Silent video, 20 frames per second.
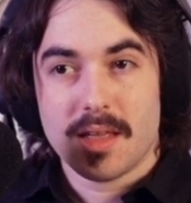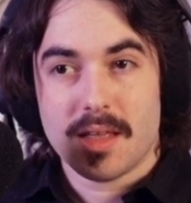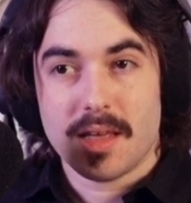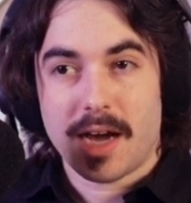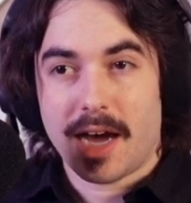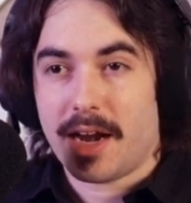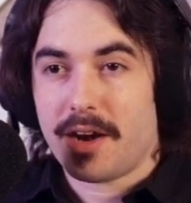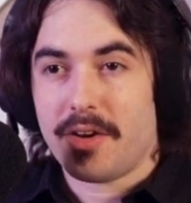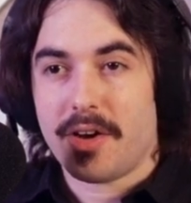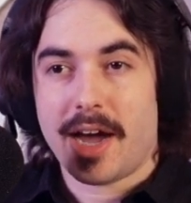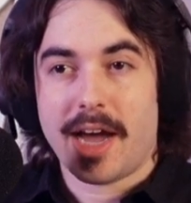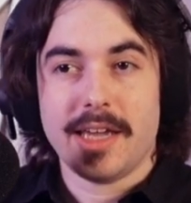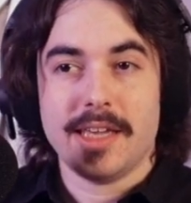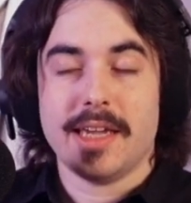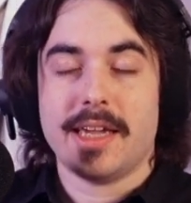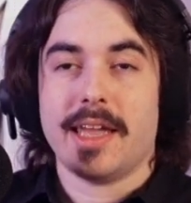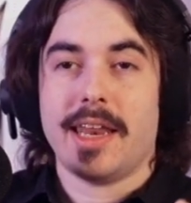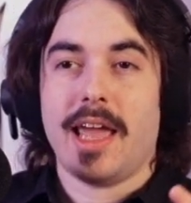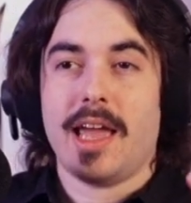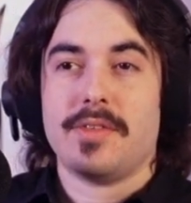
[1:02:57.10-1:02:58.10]
I don't know how you
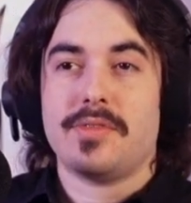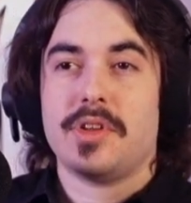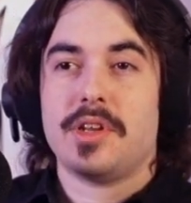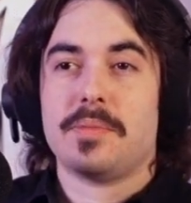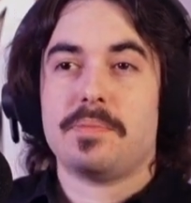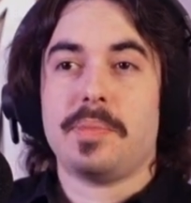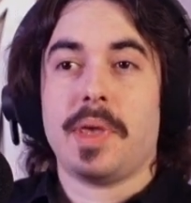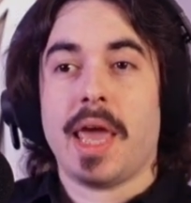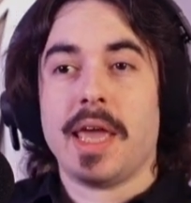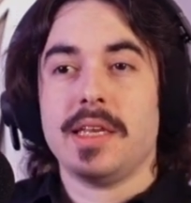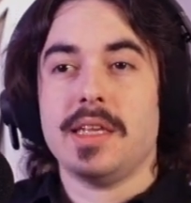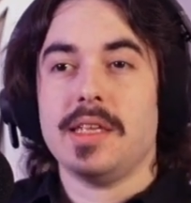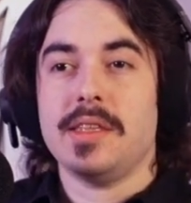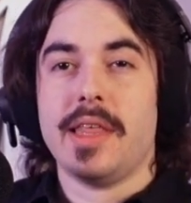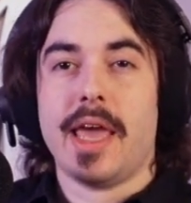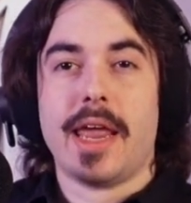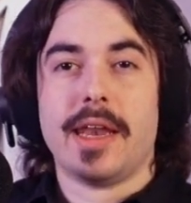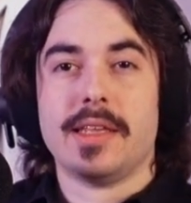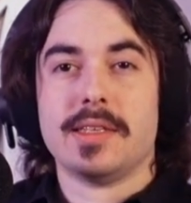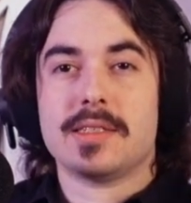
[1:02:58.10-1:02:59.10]
could have an opinion
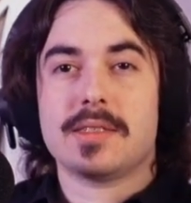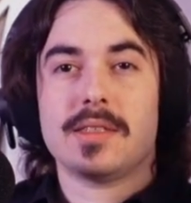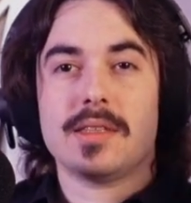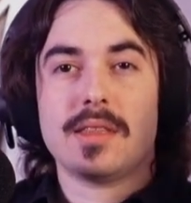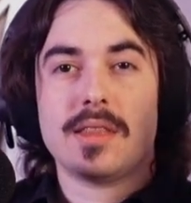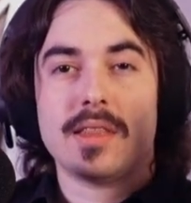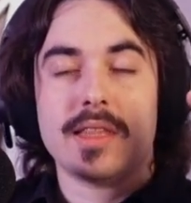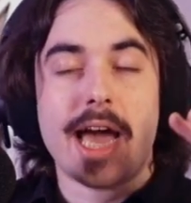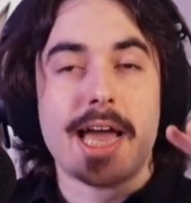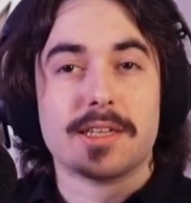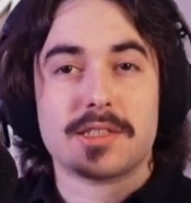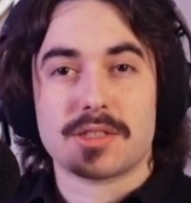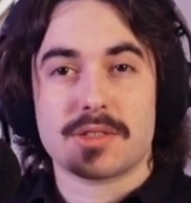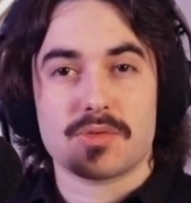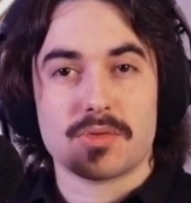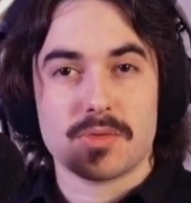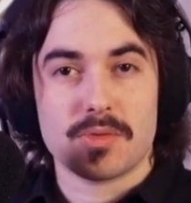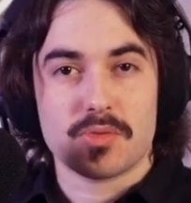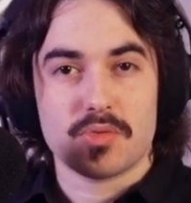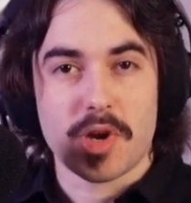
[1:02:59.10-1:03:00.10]
that is less
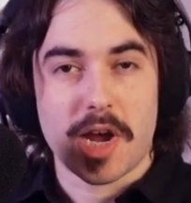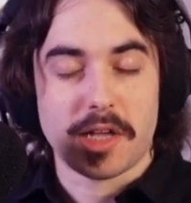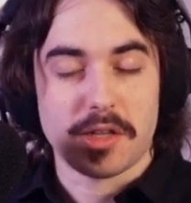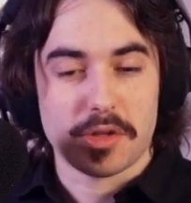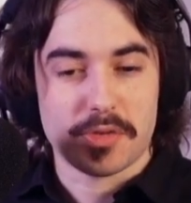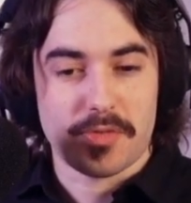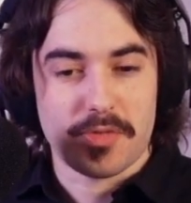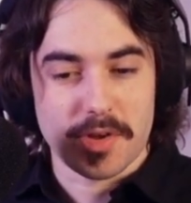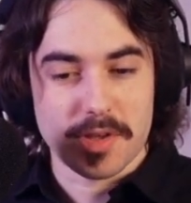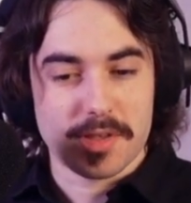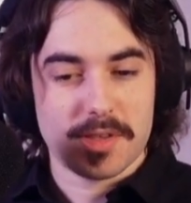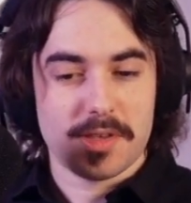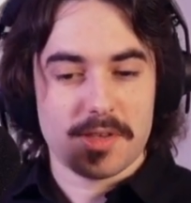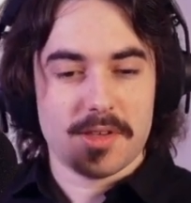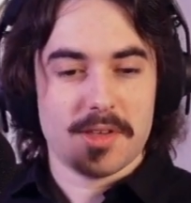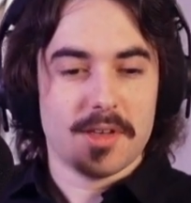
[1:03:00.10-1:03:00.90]
relevant